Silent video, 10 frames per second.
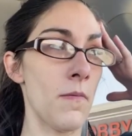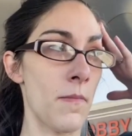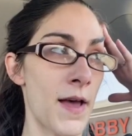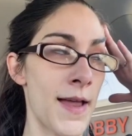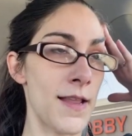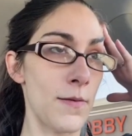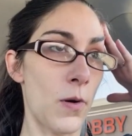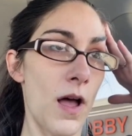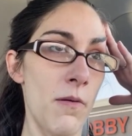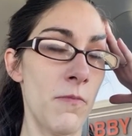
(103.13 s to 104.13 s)
But the
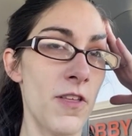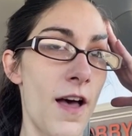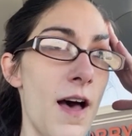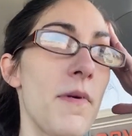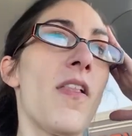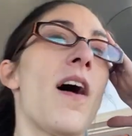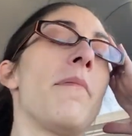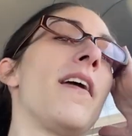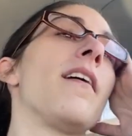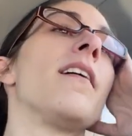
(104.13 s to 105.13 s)
problem with Hobby
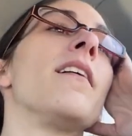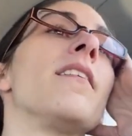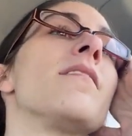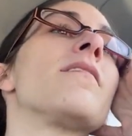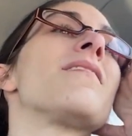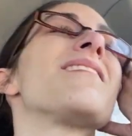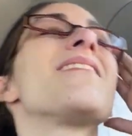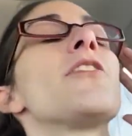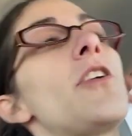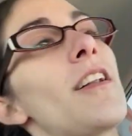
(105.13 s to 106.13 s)
Lobby is
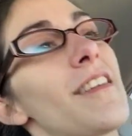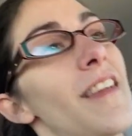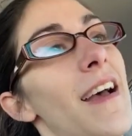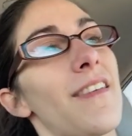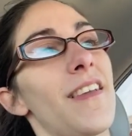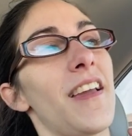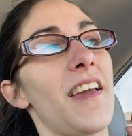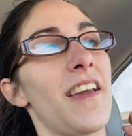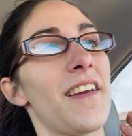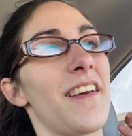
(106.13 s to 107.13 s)
they're not
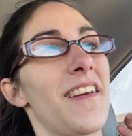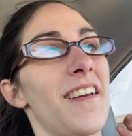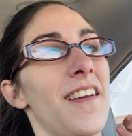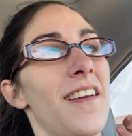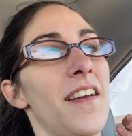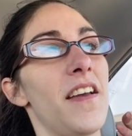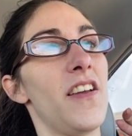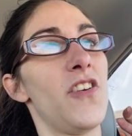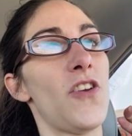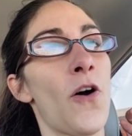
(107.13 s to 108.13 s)
exactly
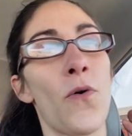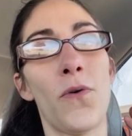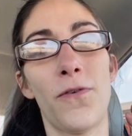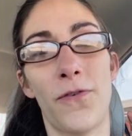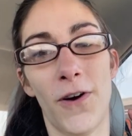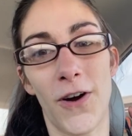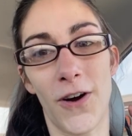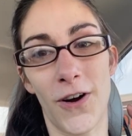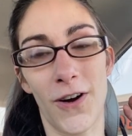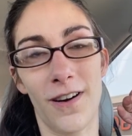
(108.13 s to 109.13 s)
known
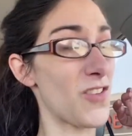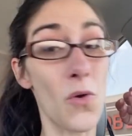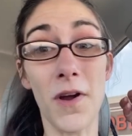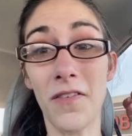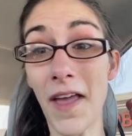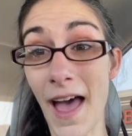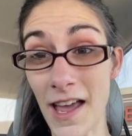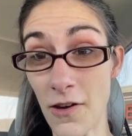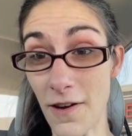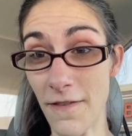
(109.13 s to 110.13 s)
for historically
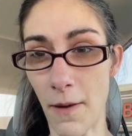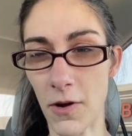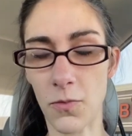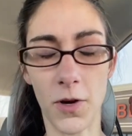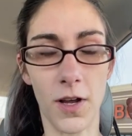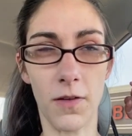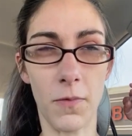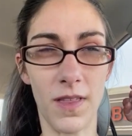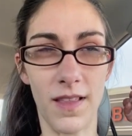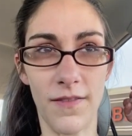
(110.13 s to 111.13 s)
accurate fabrics. We're going to
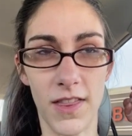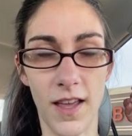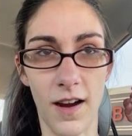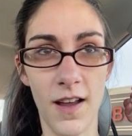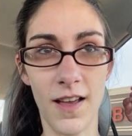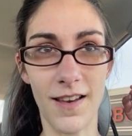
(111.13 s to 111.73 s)
we leave it there.